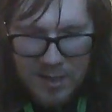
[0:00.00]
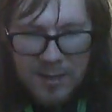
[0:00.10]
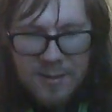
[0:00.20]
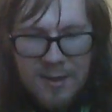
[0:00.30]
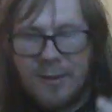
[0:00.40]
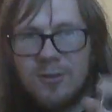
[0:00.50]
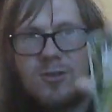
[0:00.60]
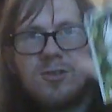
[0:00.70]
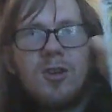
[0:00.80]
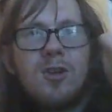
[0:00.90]
And then there's
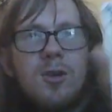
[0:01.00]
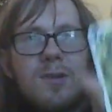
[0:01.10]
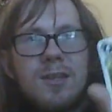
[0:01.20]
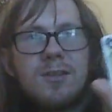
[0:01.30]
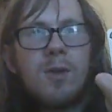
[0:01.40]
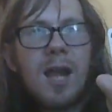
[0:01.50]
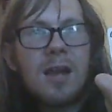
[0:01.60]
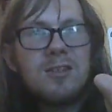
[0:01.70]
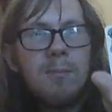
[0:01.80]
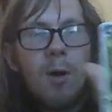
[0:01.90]
just cute little
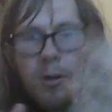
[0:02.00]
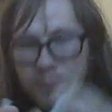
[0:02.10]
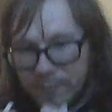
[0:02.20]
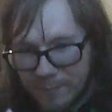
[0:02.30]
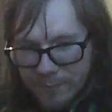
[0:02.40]
Gaptamon.